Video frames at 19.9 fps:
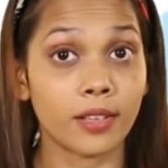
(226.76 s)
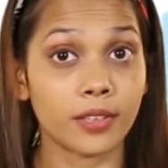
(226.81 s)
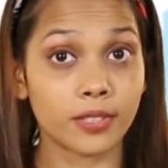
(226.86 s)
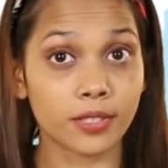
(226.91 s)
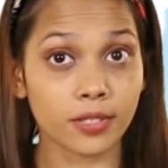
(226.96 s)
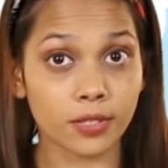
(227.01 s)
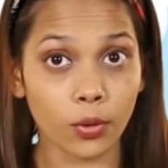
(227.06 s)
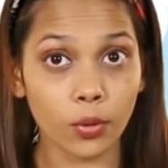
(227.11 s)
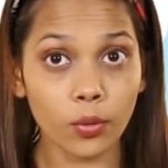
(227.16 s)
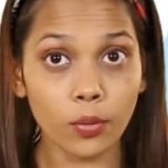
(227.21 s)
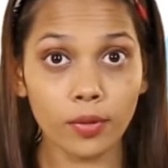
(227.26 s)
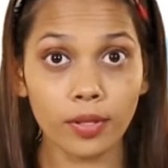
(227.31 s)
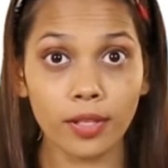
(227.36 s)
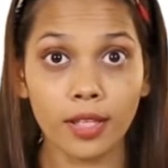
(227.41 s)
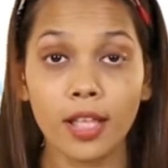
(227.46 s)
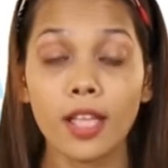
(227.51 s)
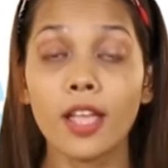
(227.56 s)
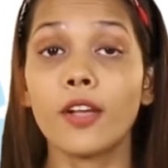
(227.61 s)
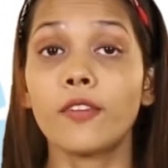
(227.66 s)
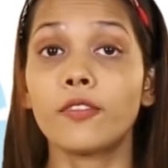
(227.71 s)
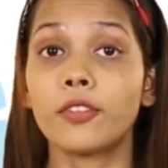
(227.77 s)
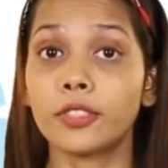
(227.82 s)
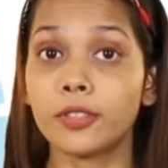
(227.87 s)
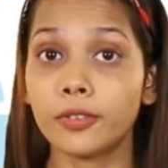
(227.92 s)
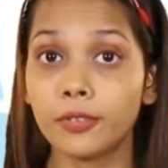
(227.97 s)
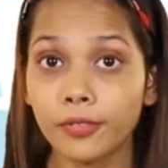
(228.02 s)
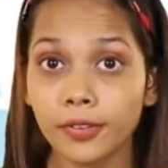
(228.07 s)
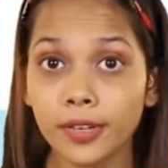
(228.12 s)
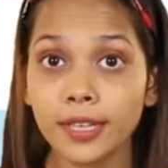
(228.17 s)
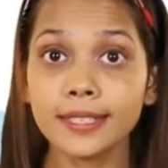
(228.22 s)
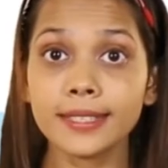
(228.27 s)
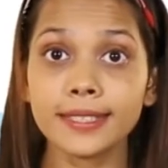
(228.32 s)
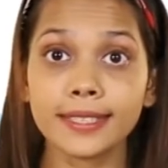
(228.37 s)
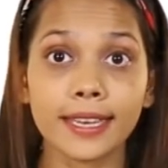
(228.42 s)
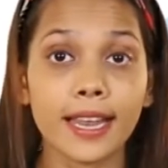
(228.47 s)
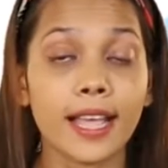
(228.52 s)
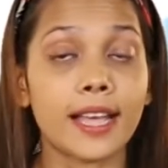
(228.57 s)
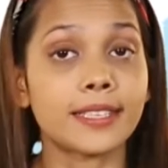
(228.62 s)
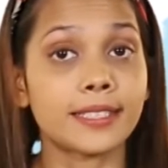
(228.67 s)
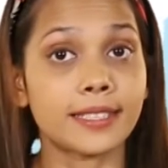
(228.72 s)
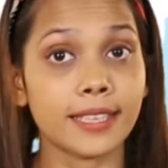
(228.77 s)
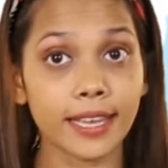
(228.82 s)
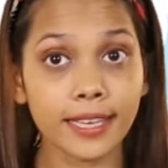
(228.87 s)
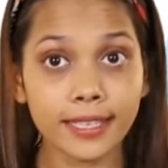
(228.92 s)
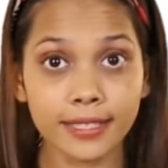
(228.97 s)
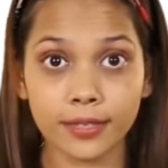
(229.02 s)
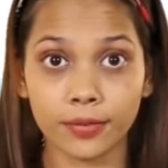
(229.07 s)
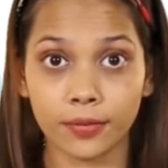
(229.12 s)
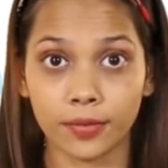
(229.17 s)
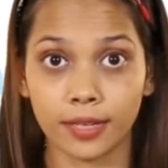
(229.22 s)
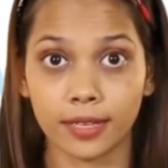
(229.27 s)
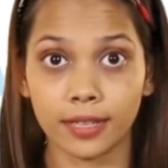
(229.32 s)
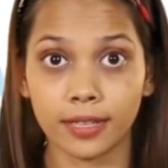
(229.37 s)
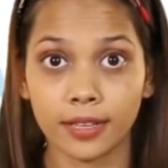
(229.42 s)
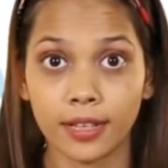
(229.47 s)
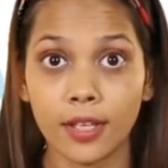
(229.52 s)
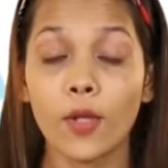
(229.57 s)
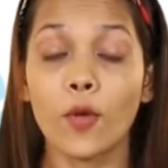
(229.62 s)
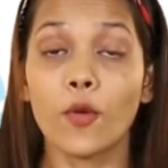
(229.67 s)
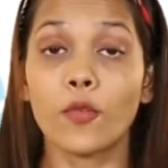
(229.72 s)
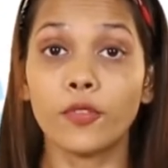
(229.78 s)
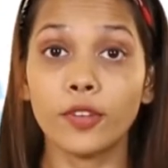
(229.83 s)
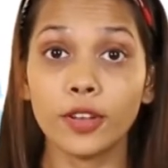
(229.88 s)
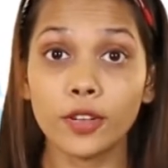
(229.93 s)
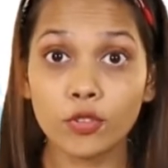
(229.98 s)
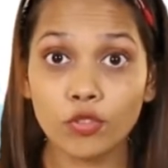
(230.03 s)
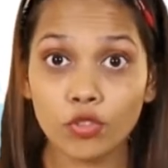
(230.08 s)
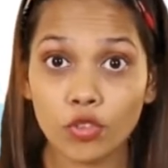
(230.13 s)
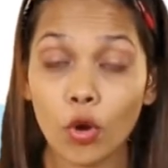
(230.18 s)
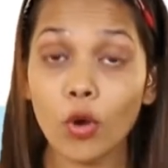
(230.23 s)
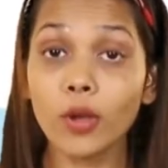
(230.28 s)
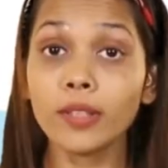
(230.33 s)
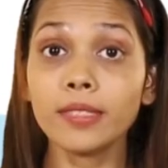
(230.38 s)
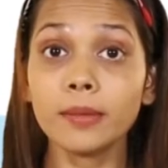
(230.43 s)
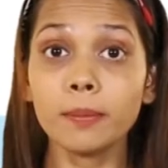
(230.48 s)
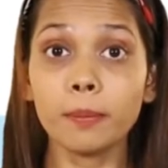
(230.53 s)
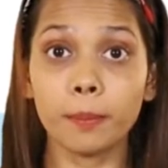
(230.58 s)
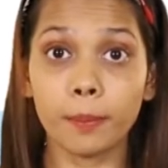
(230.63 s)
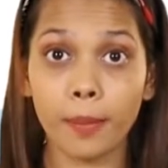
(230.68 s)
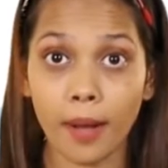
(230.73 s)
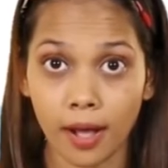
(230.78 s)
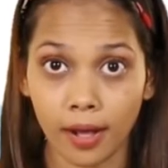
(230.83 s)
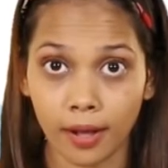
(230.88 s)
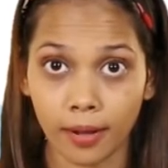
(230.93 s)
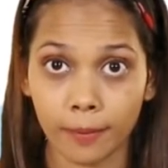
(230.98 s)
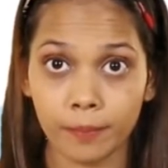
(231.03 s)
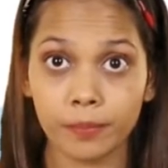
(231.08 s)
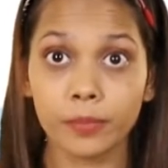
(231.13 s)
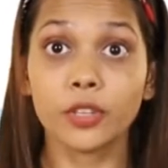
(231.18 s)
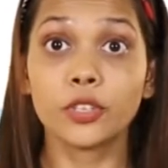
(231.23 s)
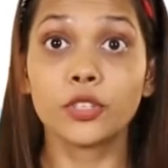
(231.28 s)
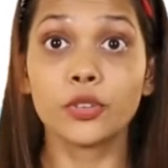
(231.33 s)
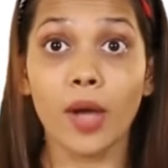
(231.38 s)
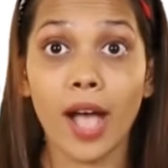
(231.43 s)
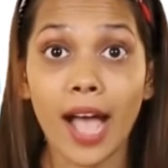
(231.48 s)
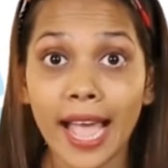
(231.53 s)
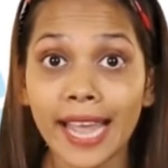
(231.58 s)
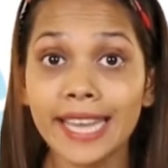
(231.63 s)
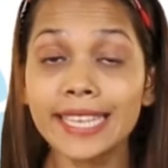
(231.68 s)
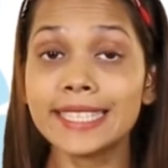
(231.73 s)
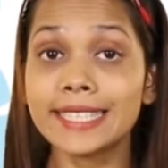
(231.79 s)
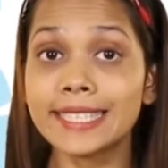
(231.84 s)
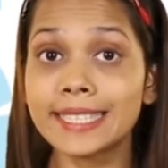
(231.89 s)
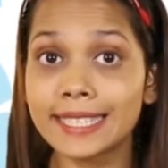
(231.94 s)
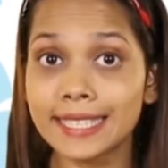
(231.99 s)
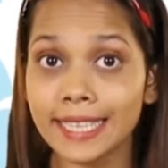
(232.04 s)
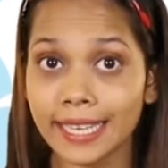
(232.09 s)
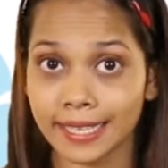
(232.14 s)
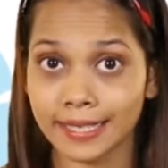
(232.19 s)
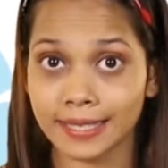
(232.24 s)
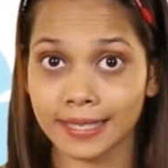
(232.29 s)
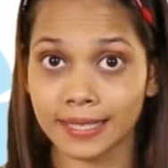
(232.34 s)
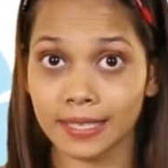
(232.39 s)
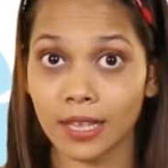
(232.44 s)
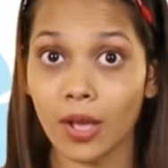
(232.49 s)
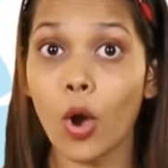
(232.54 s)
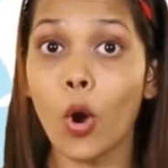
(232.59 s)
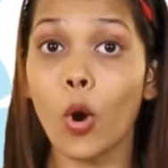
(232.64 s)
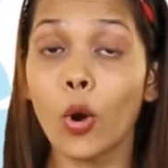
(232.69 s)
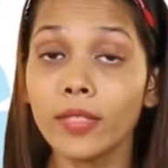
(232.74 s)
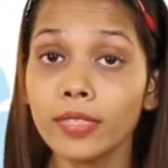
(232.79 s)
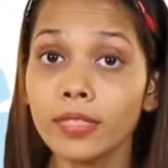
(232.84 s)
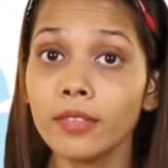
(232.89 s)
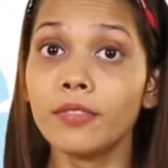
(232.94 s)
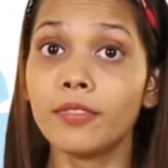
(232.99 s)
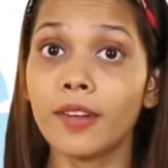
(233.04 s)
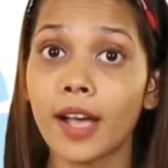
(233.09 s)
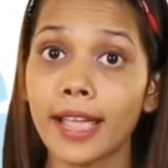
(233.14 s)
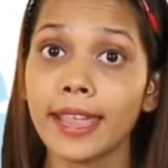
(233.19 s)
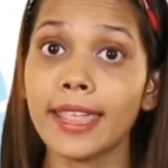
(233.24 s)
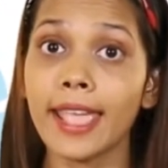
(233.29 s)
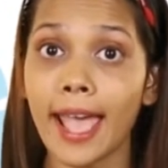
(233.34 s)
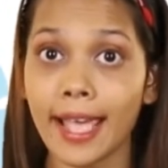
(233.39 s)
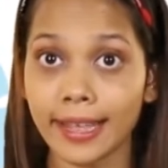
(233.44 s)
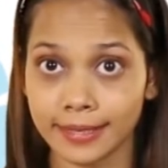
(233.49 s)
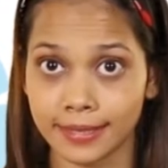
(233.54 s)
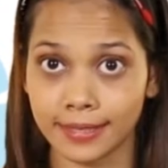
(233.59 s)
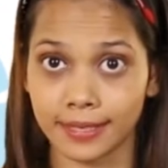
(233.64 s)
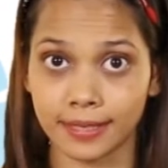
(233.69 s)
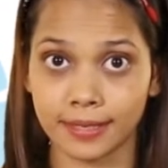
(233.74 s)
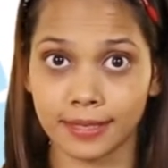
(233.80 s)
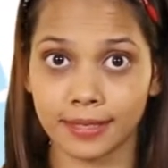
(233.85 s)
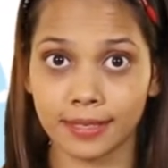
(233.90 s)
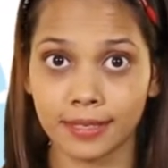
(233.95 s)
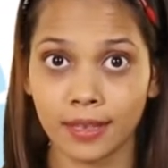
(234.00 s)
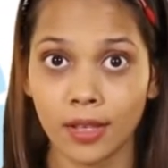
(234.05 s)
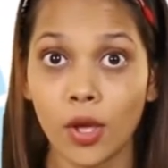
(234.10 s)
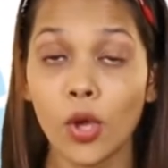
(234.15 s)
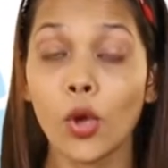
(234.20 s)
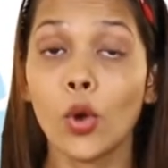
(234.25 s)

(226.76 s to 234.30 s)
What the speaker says: So, for the first class interval, we'll draw the bar to height 6 on the y-axis,